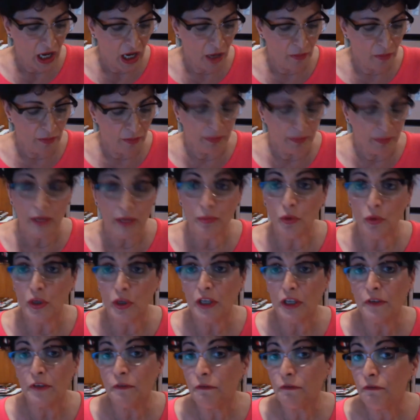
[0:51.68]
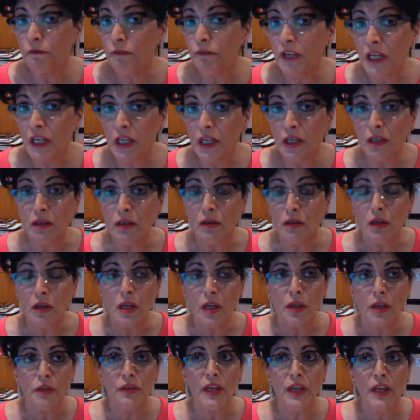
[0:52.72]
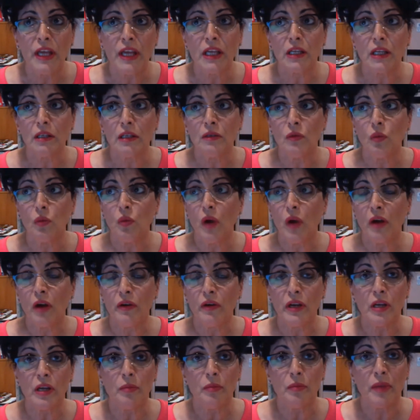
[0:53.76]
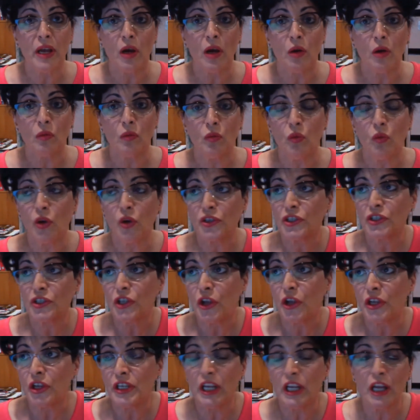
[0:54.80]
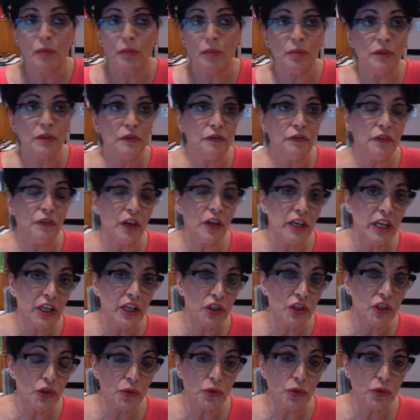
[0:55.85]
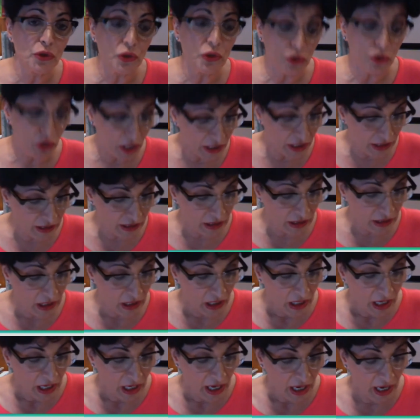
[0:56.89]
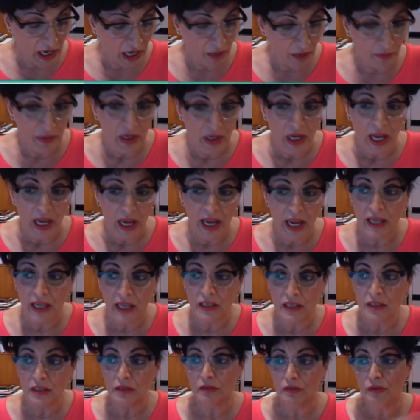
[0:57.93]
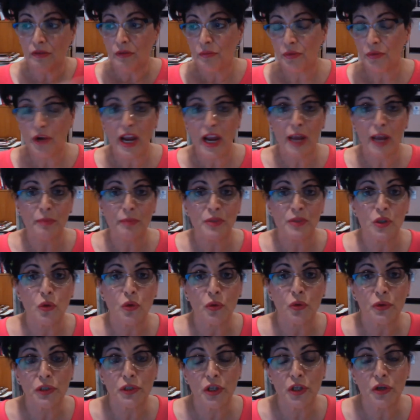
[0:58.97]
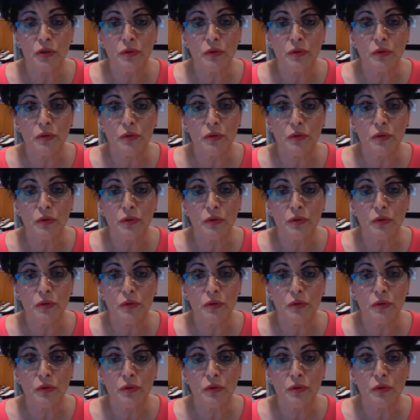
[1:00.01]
People can fear. They can worry about what's going to happen, financial stress, and perhaps also